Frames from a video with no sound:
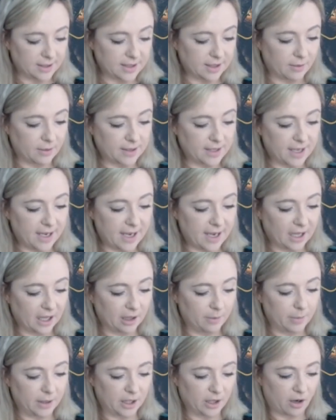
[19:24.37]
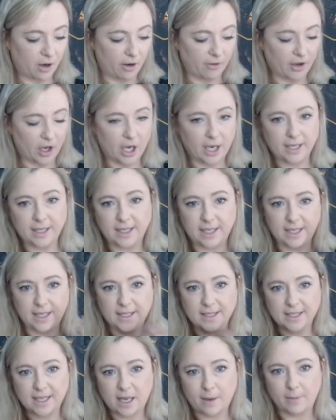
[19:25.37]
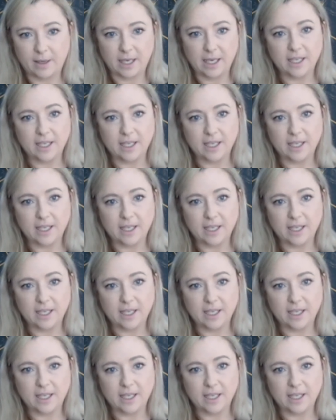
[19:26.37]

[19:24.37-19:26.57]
So it's that element of ideas coming